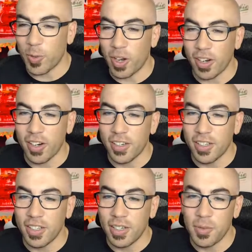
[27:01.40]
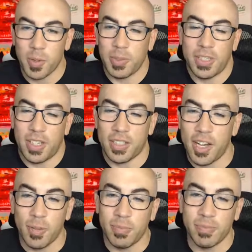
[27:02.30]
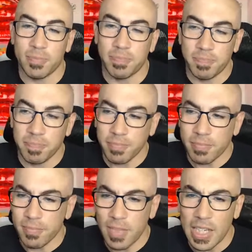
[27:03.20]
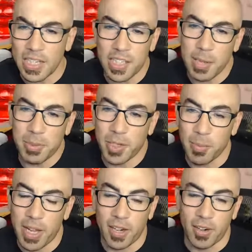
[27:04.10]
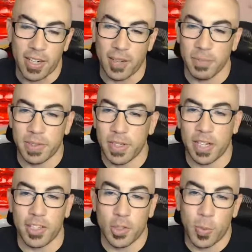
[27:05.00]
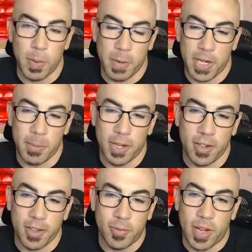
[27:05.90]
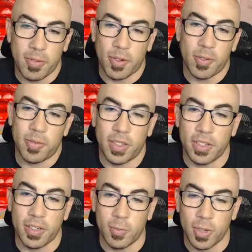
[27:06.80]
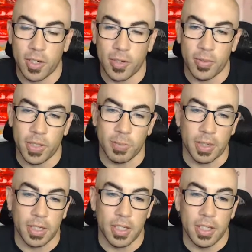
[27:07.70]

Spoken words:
water, even though I'm just on top. And the depth shouldn't matter, right? I'm not going to swim any better in 500 feet or 100 feet. But